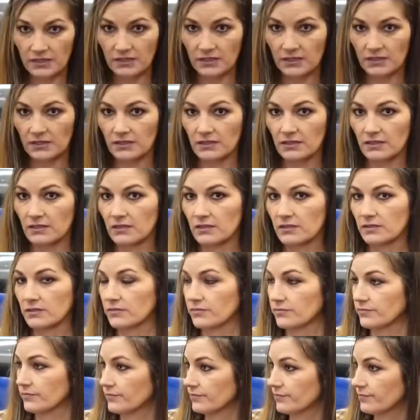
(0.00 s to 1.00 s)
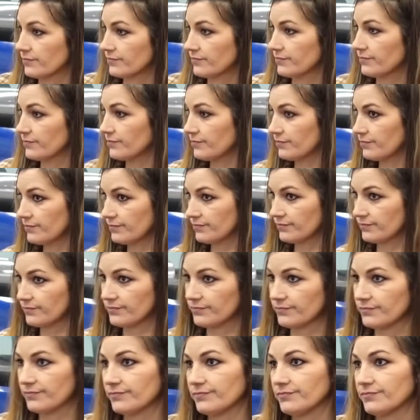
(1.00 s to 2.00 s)

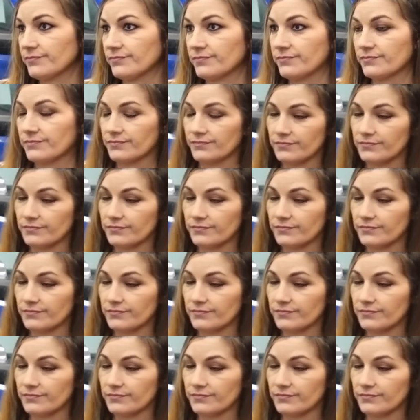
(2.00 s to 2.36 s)
No words are spoken by the person on screen.